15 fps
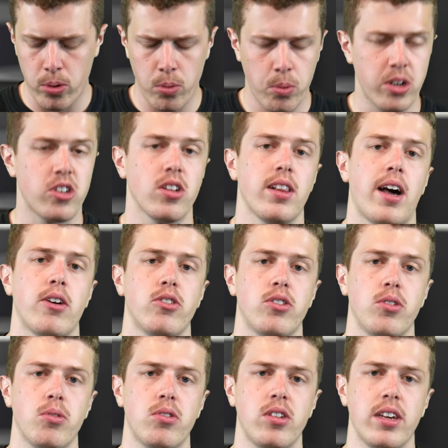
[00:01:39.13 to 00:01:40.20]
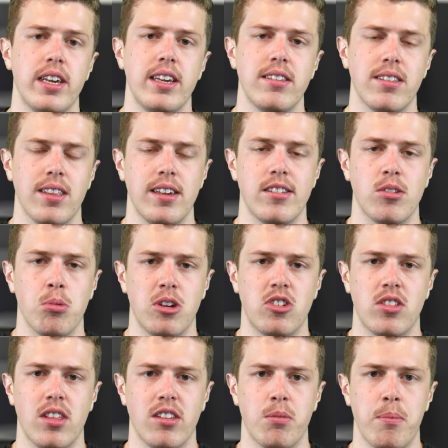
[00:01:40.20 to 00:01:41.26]
which allows you to easily switch
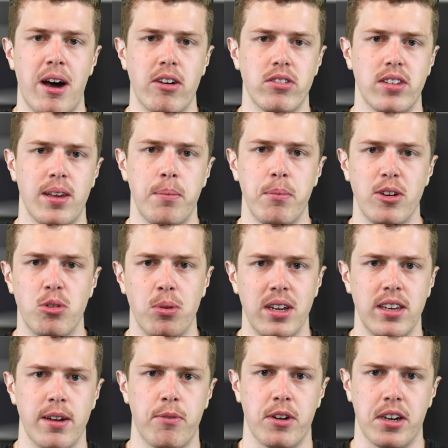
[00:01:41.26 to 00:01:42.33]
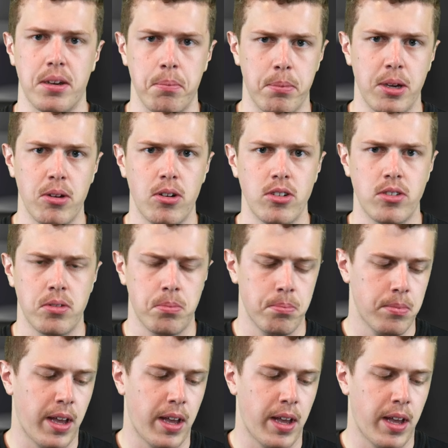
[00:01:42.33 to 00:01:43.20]
this mouse in between different computers,